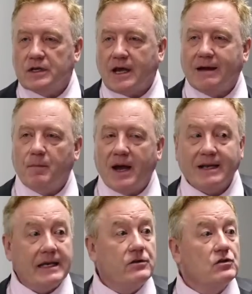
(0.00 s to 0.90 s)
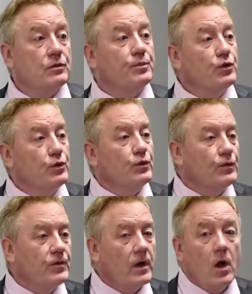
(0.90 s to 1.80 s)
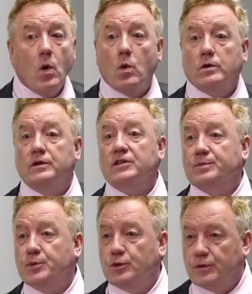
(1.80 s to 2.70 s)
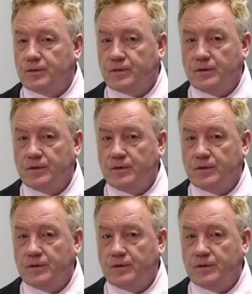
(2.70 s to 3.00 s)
I might need to prove or disprove